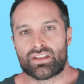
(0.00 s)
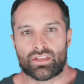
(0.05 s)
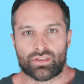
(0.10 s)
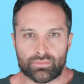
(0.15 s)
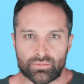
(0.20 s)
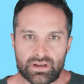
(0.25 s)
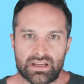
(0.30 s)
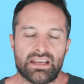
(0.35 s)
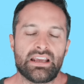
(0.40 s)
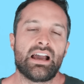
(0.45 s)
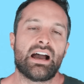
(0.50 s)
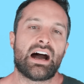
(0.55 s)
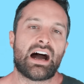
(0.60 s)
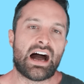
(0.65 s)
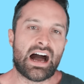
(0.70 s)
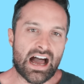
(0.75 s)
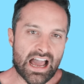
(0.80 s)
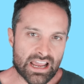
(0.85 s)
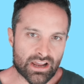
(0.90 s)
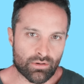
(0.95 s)
3
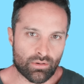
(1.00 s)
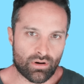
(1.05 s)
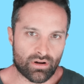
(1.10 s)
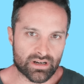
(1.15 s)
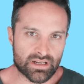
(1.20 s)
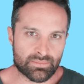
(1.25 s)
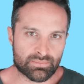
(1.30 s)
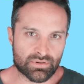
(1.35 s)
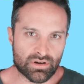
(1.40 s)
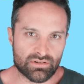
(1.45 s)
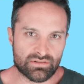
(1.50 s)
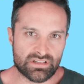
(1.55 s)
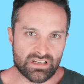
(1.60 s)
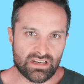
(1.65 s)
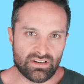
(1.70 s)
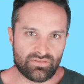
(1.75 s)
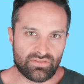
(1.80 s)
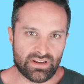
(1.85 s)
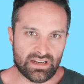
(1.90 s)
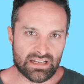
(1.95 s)
high quality
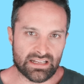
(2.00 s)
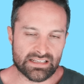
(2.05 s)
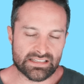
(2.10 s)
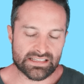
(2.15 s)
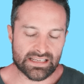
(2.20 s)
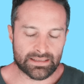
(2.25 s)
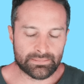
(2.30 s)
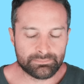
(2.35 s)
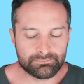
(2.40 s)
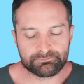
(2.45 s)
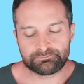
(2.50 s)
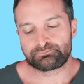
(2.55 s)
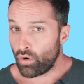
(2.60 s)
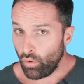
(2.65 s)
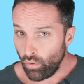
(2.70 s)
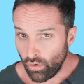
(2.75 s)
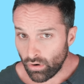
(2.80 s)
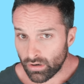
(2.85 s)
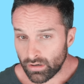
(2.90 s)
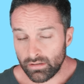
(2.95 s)
protein feedings in,
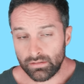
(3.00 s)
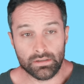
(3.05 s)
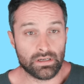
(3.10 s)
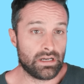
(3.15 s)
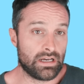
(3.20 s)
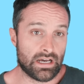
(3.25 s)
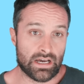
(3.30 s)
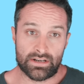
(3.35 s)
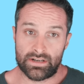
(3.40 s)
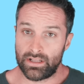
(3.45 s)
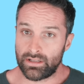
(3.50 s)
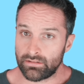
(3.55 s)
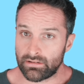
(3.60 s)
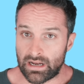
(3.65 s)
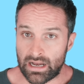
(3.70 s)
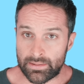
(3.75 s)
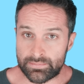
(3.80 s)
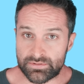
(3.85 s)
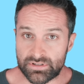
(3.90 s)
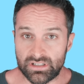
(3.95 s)
or another
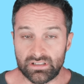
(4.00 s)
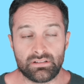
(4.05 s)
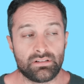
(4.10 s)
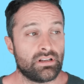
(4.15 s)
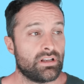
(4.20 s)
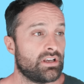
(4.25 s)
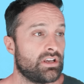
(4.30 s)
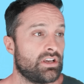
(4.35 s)
option,